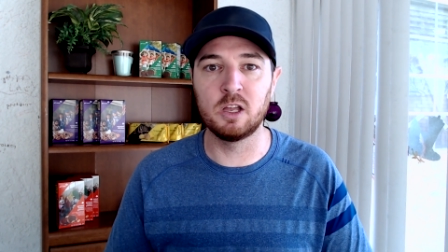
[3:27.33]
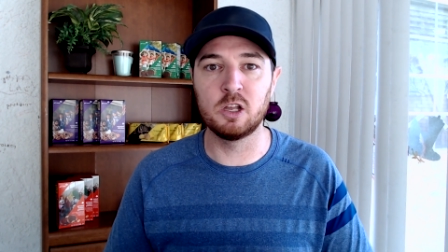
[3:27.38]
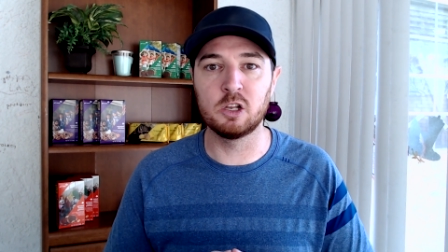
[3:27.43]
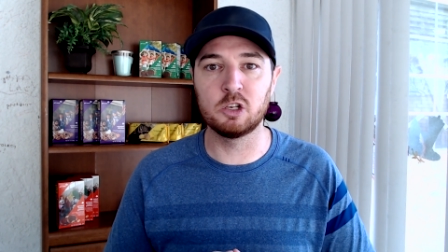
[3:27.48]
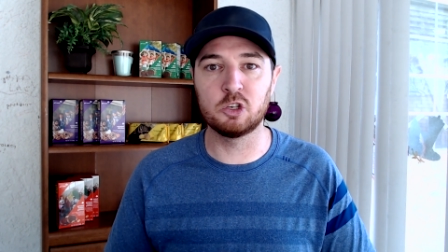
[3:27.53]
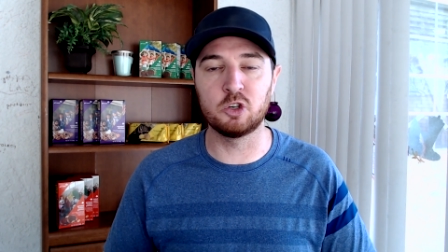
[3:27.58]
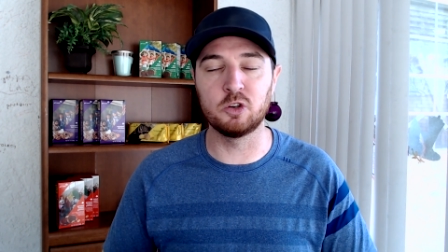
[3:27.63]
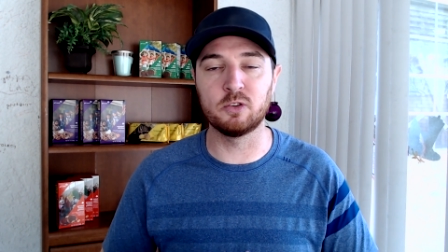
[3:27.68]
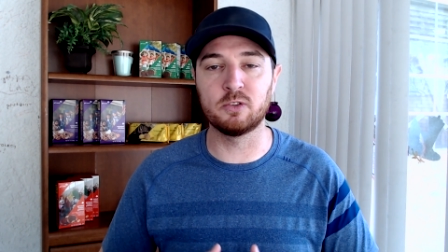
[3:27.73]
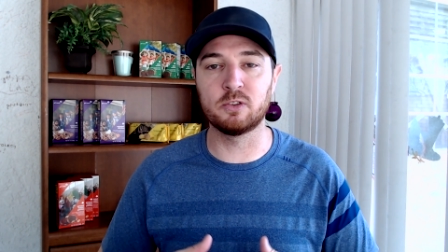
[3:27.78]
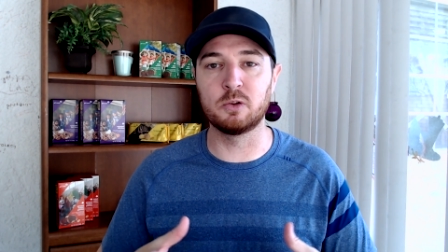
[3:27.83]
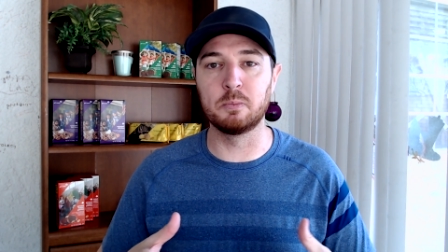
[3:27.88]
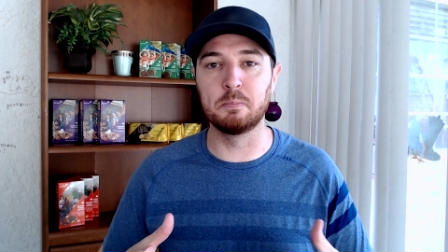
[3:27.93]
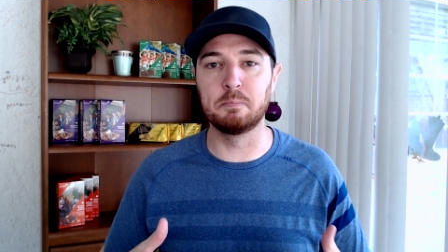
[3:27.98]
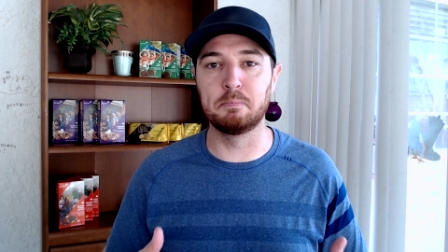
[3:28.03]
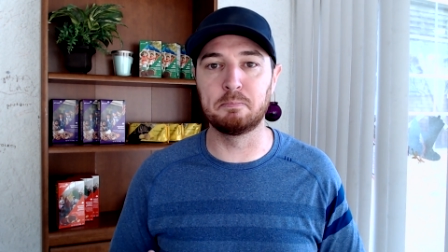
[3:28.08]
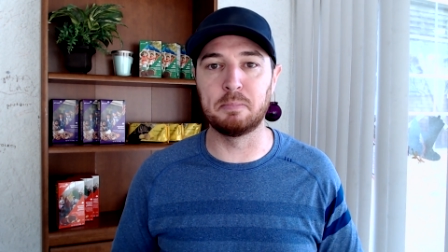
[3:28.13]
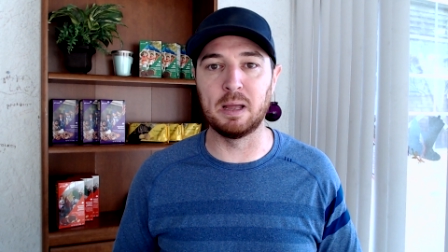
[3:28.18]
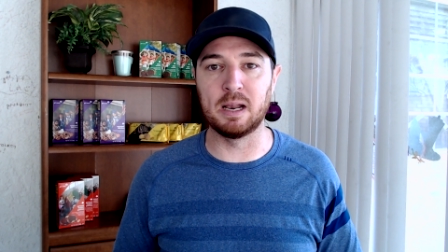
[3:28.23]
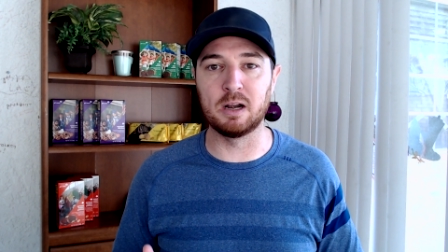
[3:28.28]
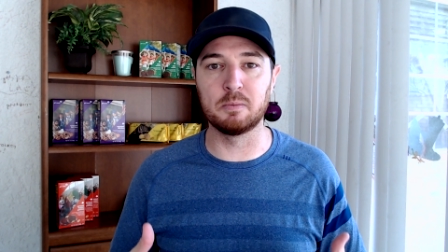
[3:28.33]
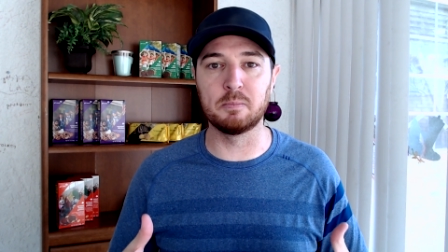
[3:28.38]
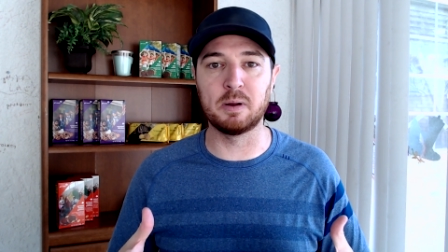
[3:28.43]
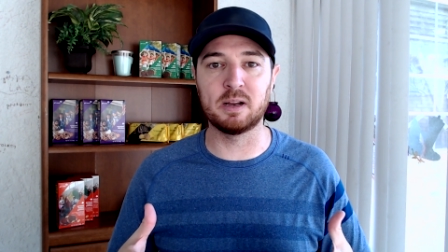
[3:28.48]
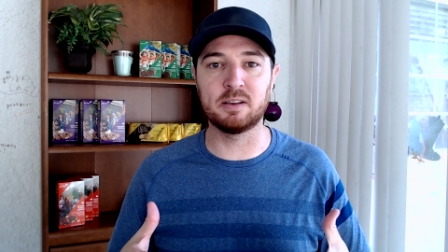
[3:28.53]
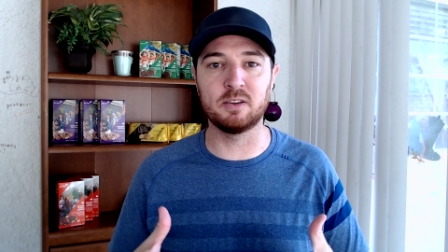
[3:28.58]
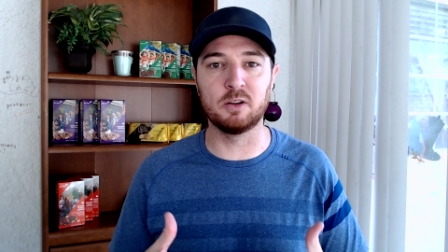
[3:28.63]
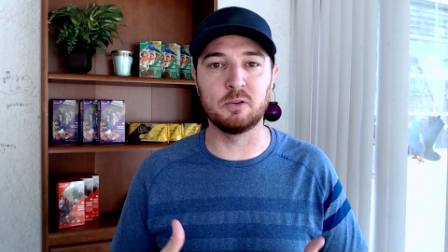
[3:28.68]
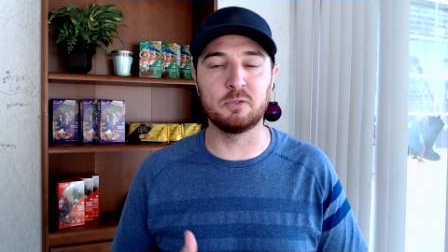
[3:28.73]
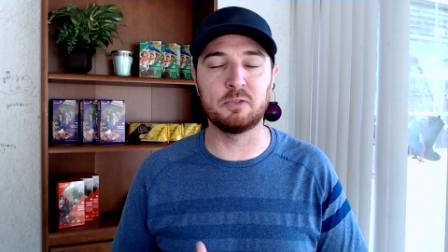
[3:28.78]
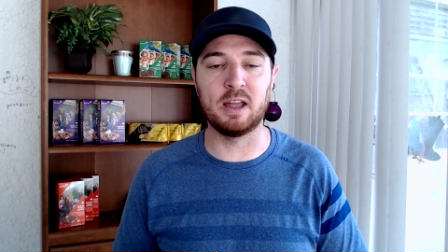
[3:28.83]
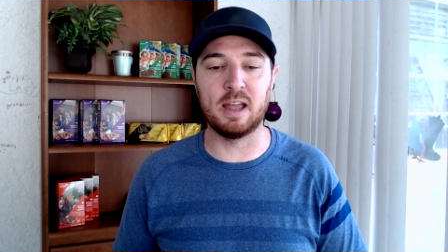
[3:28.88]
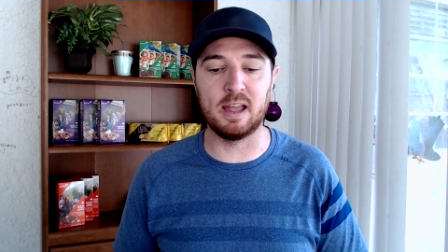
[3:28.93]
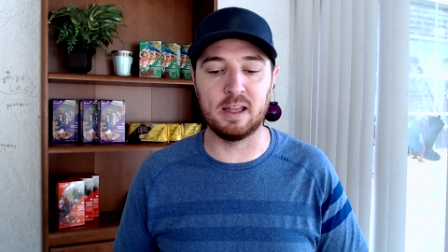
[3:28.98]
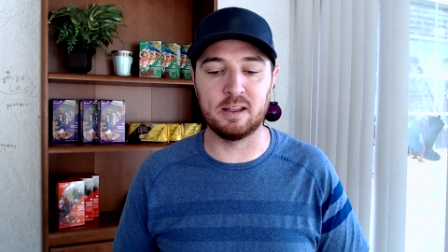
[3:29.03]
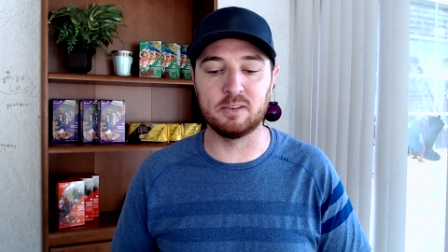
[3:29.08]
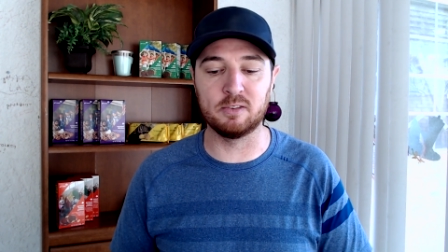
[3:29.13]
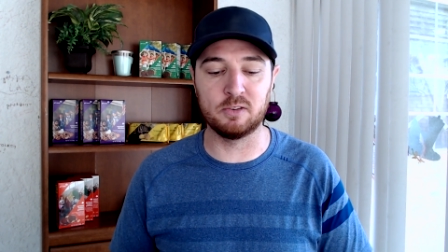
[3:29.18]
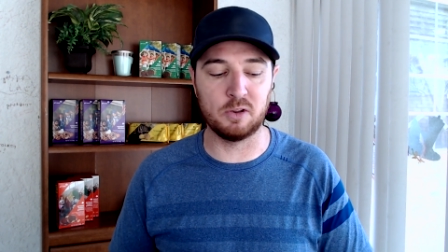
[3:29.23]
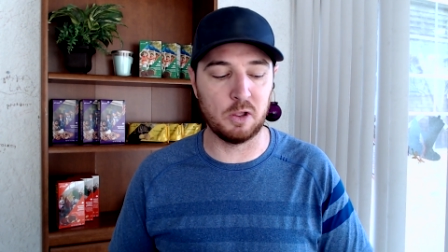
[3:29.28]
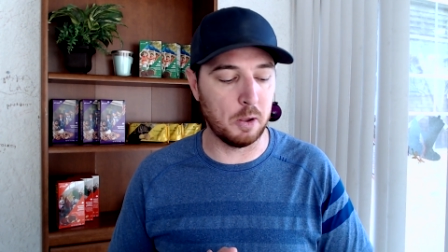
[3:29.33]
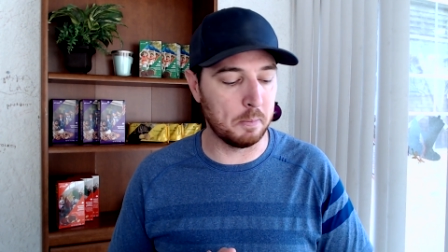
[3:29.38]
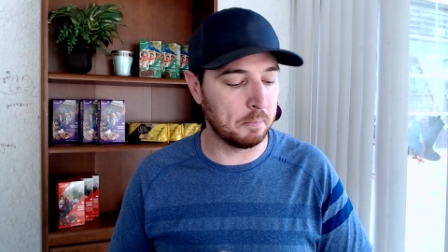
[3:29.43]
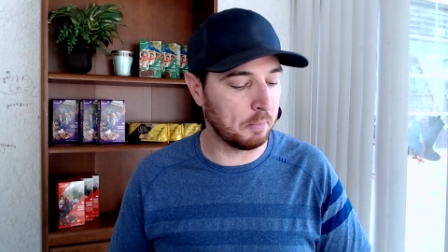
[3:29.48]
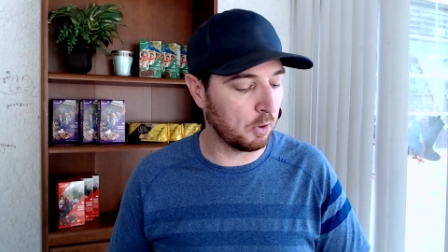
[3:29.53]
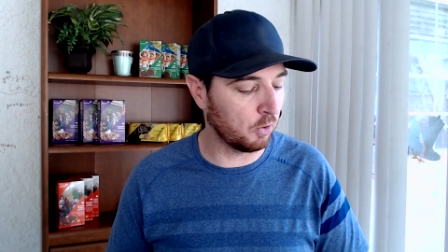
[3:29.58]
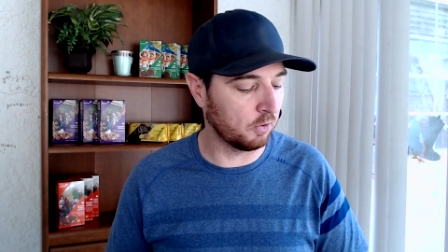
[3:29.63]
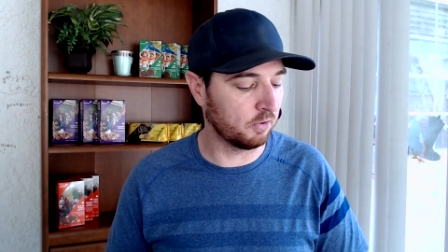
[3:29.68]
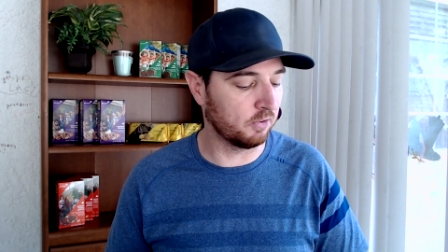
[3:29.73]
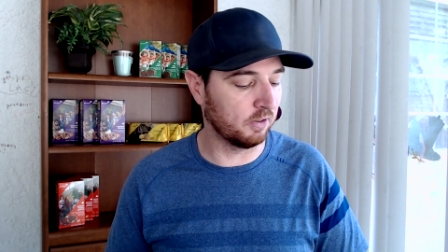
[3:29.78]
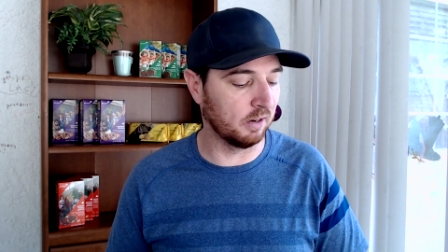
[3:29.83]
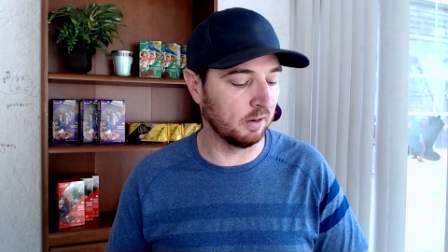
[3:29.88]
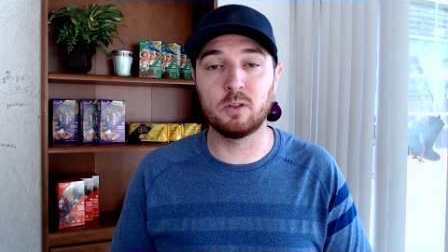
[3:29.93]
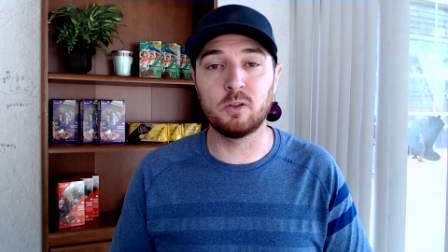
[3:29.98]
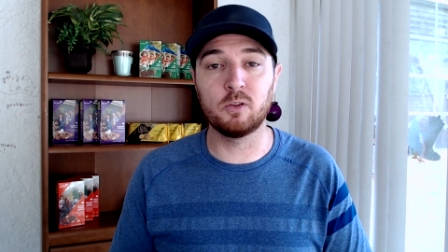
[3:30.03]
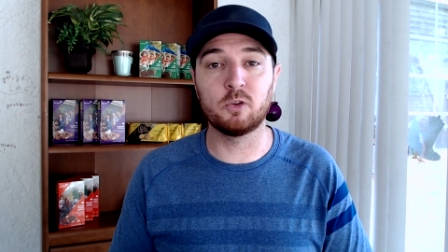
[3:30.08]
just to better myself as a person.